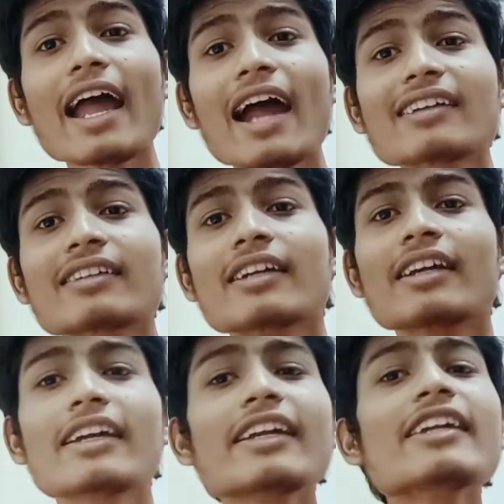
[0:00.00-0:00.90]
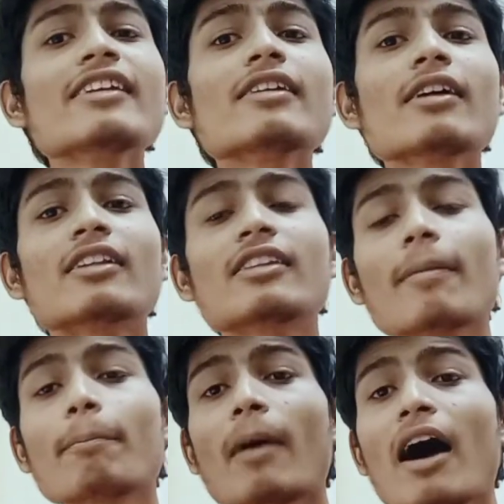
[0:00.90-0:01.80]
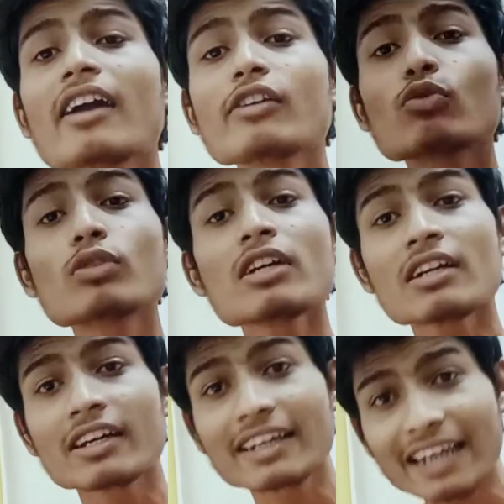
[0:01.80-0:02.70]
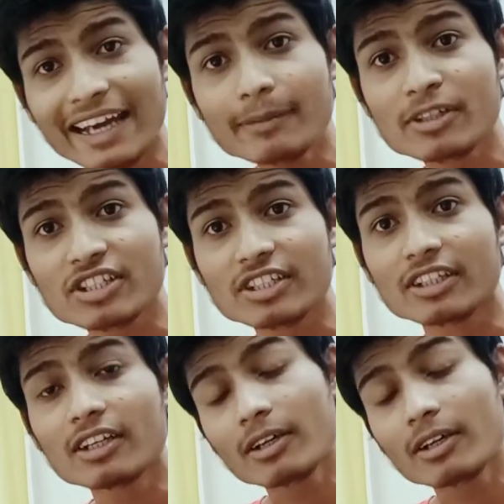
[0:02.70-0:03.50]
acts in the part to the client machine.